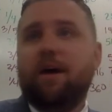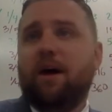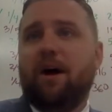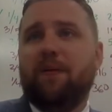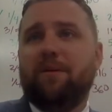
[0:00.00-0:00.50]

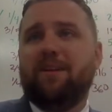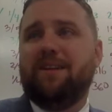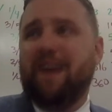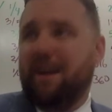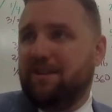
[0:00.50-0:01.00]
But the
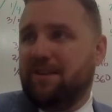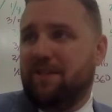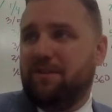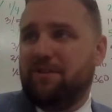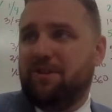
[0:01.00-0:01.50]

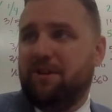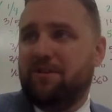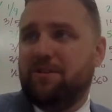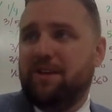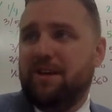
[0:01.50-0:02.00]
downside, Miss
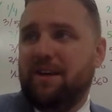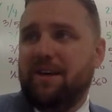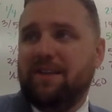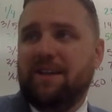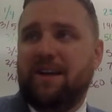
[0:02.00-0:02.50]
Jones,
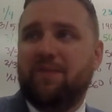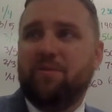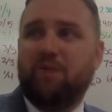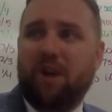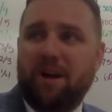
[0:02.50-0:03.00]
is that it
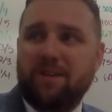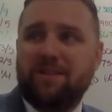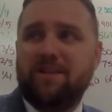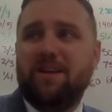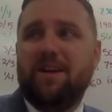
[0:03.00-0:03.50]

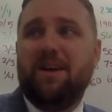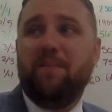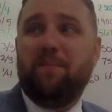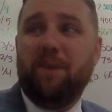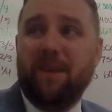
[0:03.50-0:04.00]
rusts,
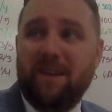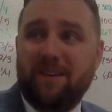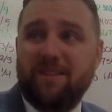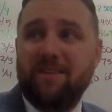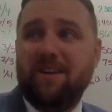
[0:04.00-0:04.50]
it
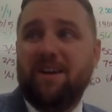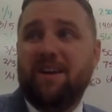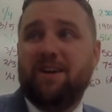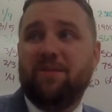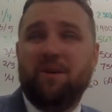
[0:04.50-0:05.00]
pits,
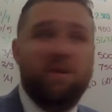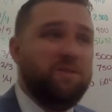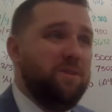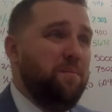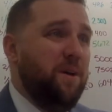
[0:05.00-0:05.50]
it
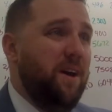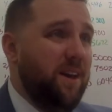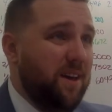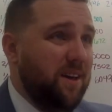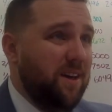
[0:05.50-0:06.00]
corrodes, and
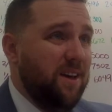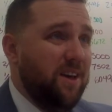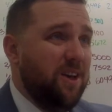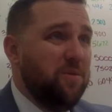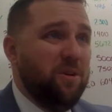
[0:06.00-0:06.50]
pitting
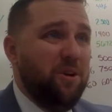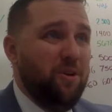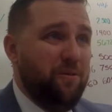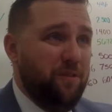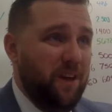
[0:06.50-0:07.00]
is when
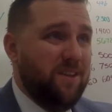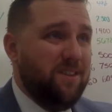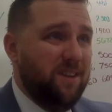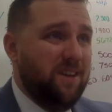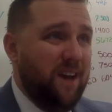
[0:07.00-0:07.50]
little
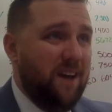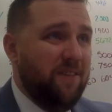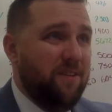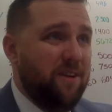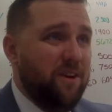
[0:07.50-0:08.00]
flakes of the
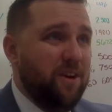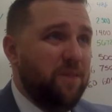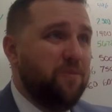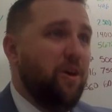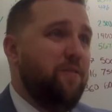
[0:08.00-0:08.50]
knife
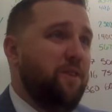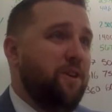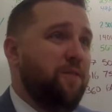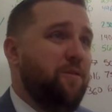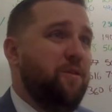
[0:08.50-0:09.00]
comes off in
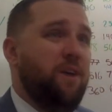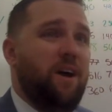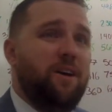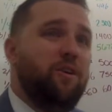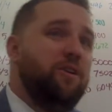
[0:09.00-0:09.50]
your food. Now,
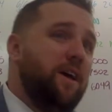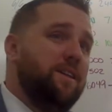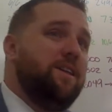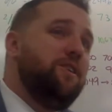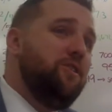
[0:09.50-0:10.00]
I know you like
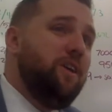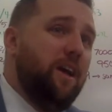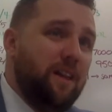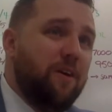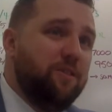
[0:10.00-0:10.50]
to get your
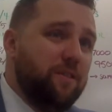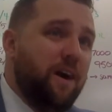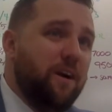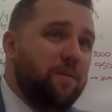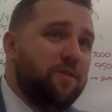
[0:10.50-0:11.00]
day allowance of
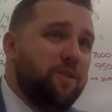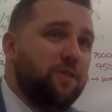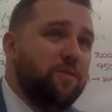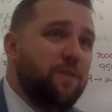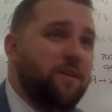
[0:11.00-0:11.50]
iron, Miss
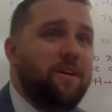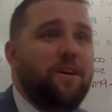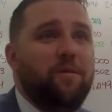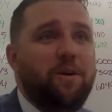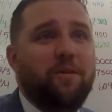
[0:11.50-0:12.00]
Jones, but
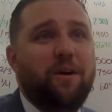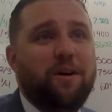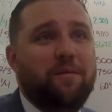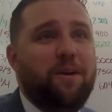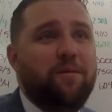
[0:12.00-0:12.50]
we don't
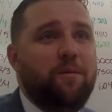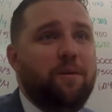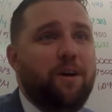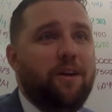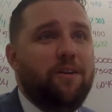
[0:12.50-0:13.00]
recommend it from
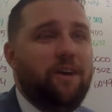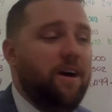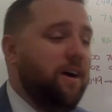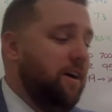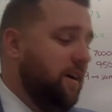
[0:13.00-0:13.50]
your cutlery. Ha,
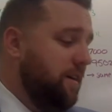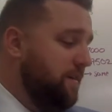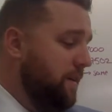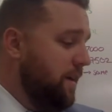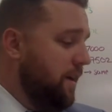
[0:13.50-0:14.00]
ha,
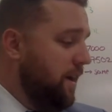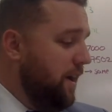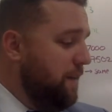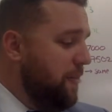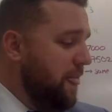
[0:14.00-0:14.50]
ha.